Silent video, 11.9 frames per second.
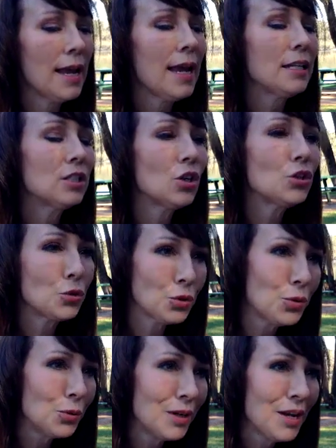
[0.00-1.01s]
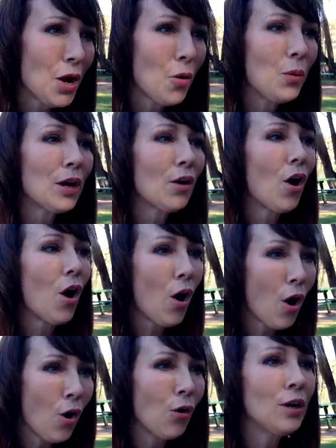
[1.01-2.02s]
It's not true. We are
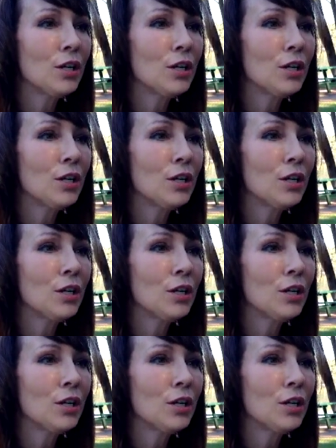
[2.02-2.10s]
all